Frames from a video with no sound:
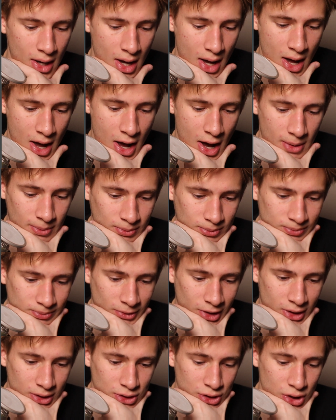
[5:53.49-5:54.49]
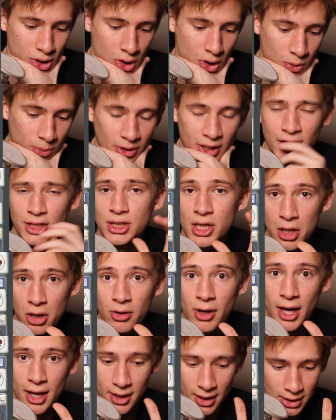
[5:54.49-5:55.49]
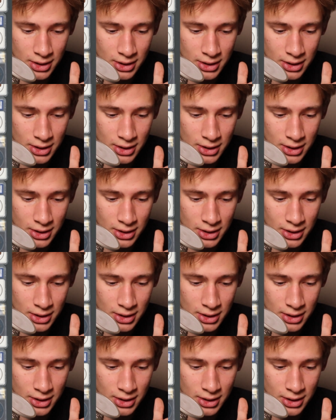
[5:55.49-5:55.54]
But it's still okay.